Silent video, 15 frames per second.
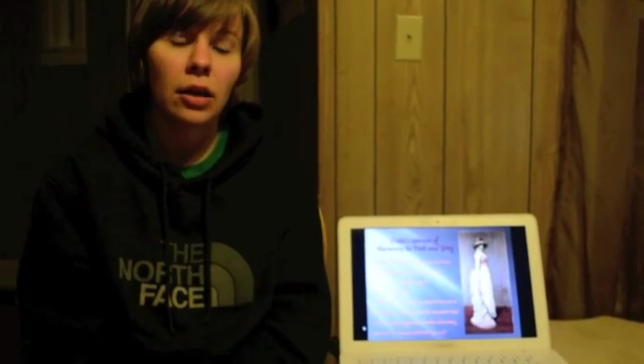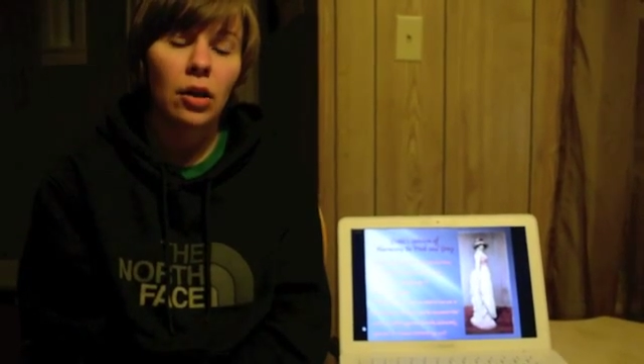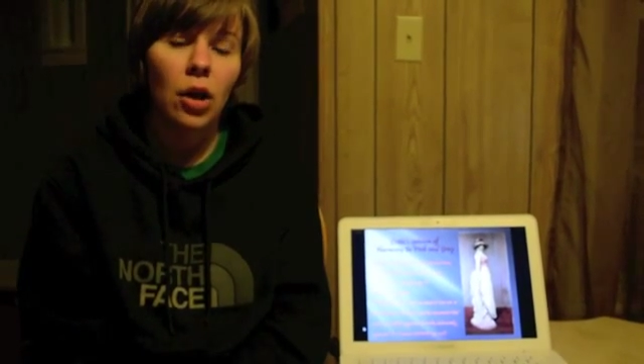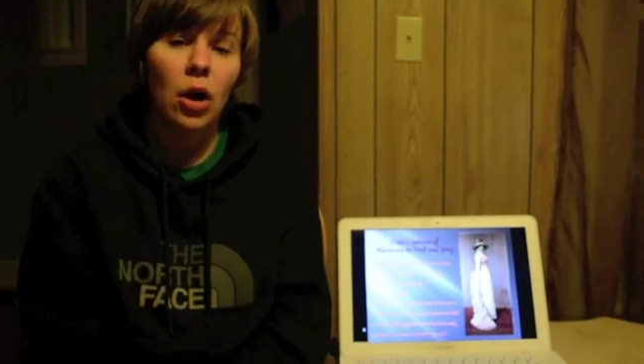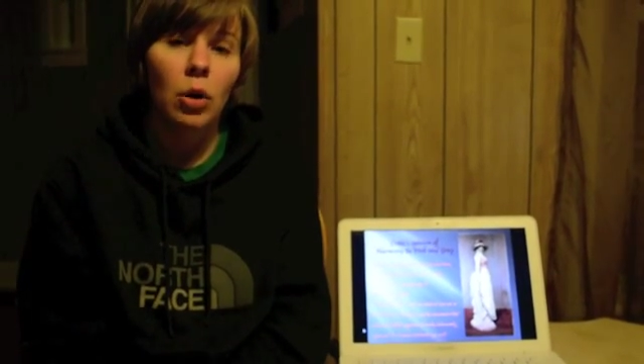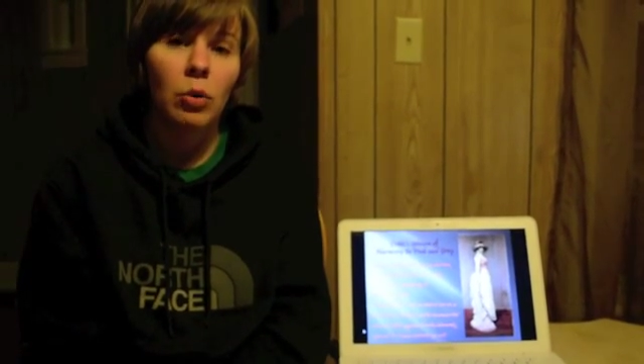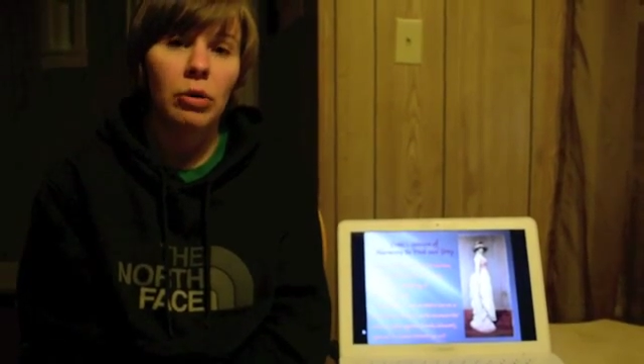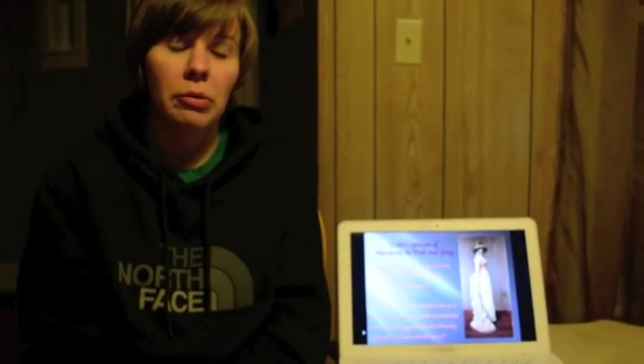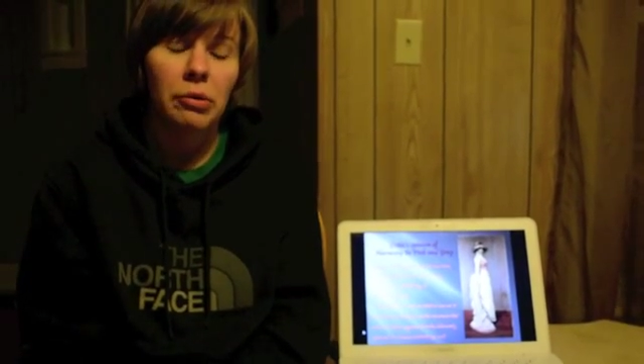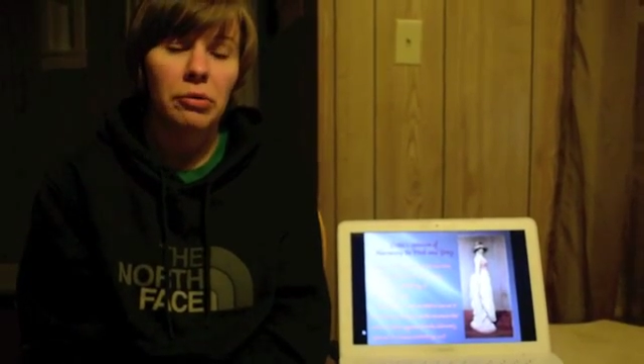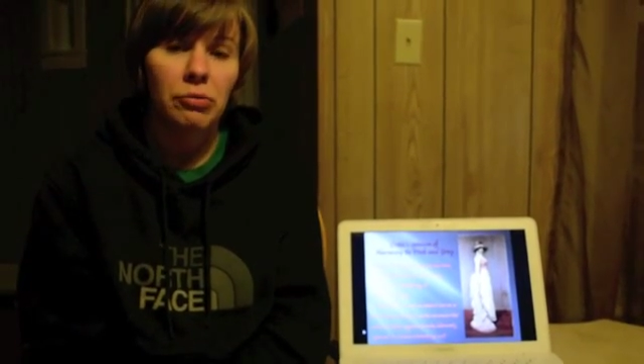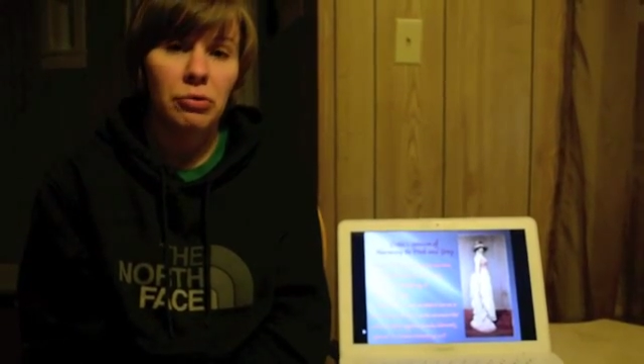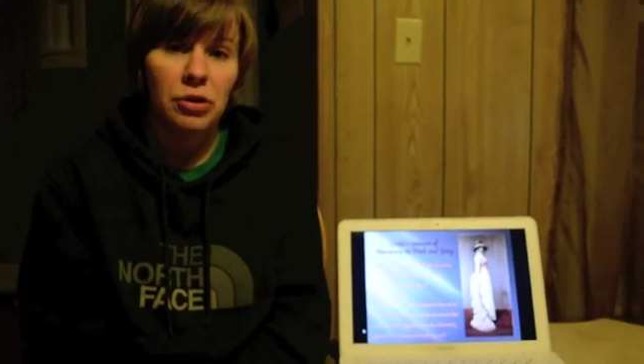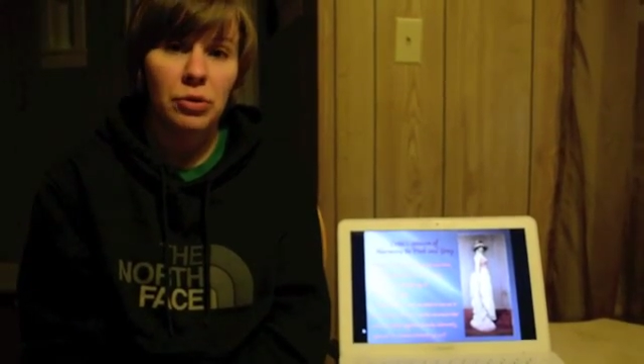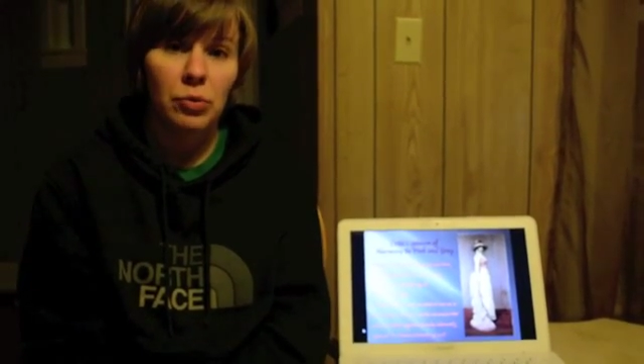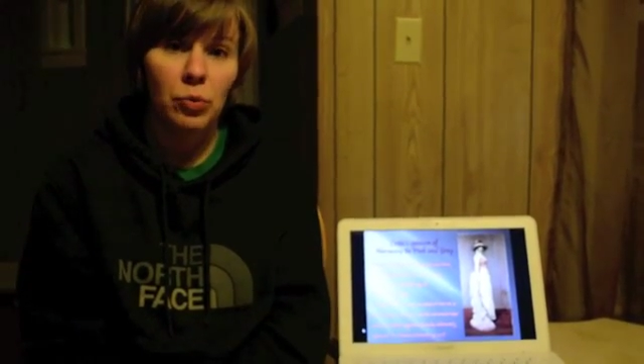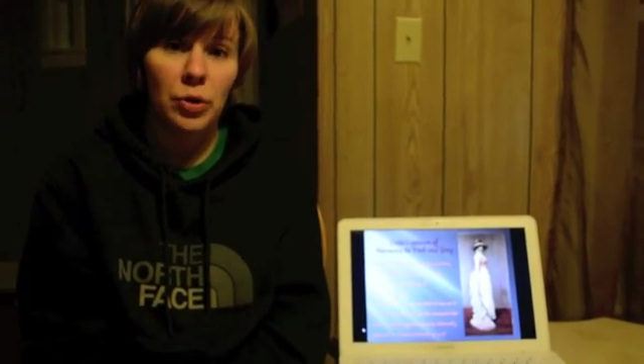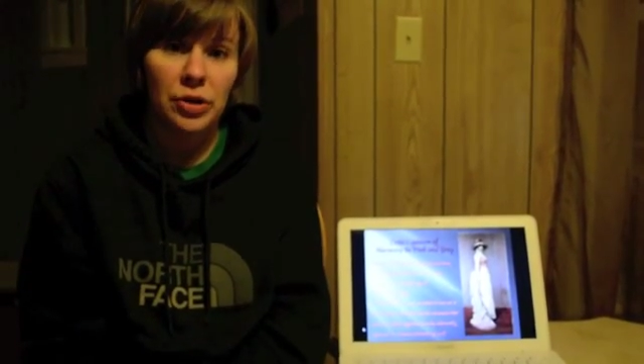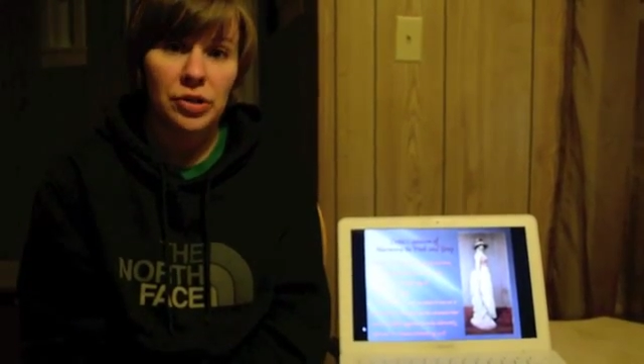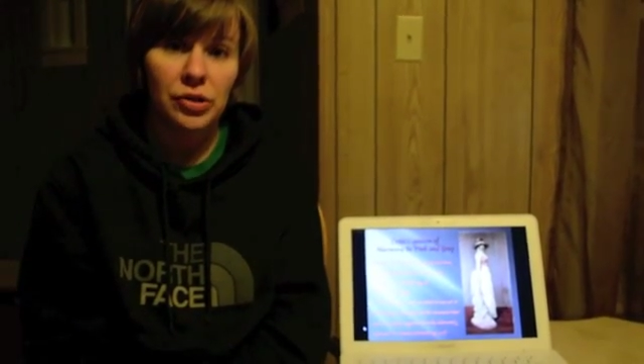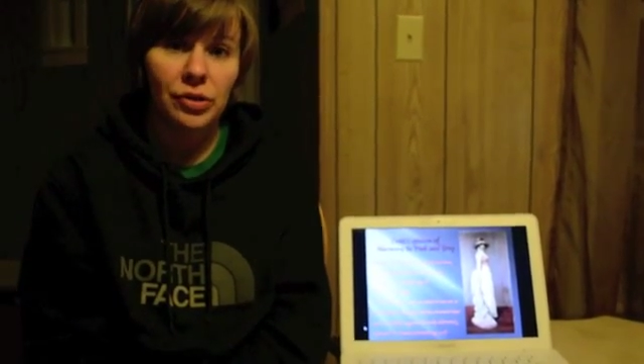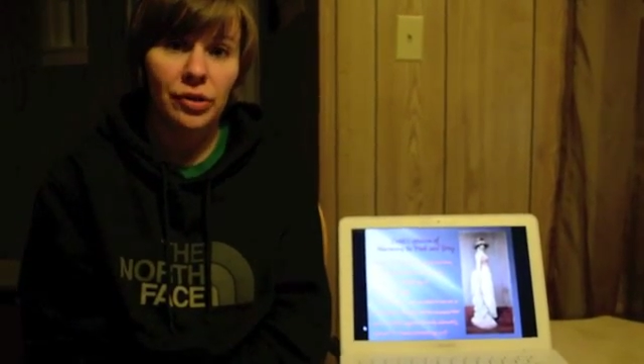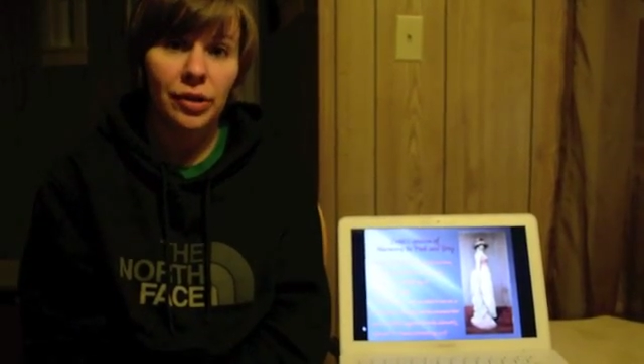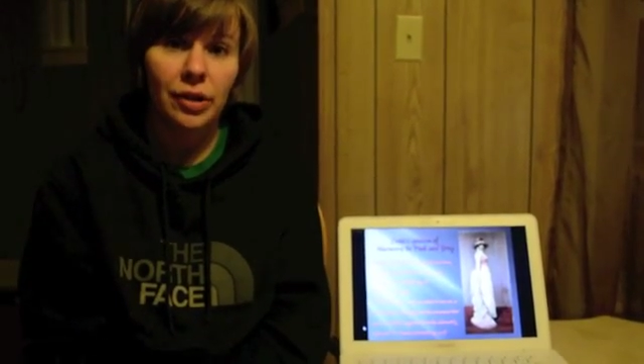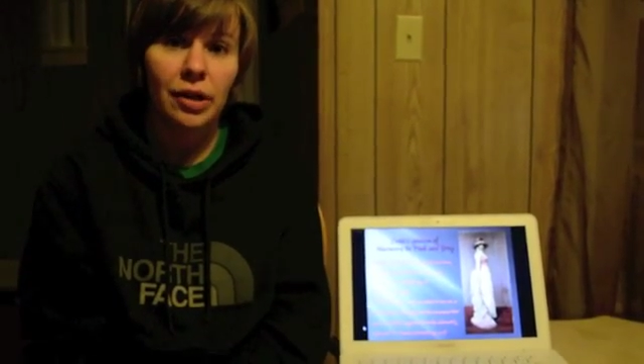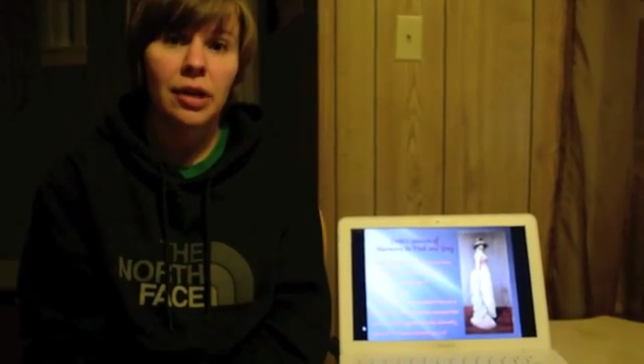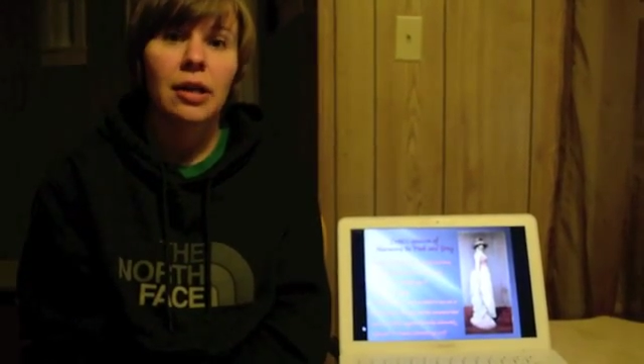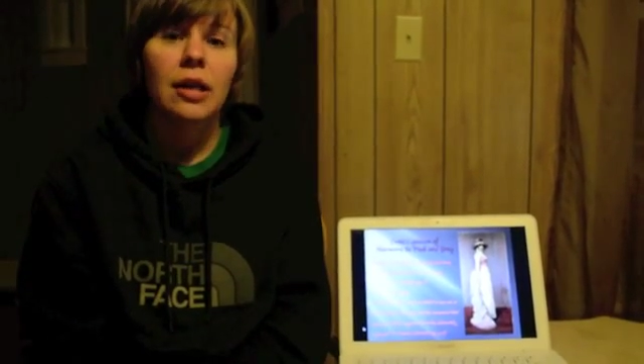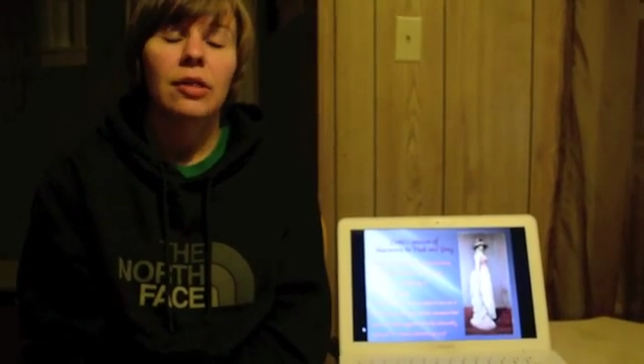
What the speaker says: along well with Whistler,